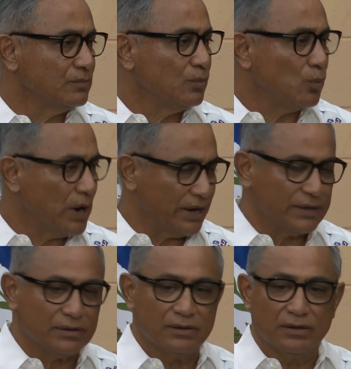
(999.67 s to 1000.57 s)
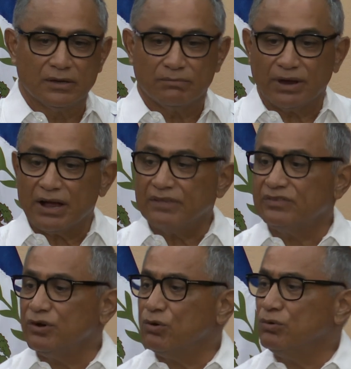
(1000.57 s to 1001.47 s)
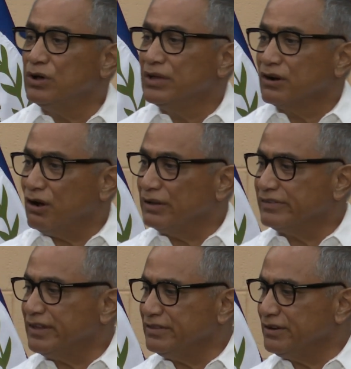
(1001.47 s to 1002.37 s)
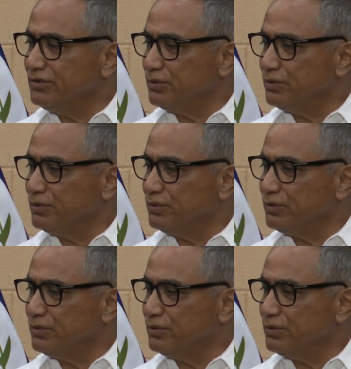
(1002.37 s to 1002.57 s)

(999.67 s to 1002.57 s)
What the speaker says: Why? Because now call centers,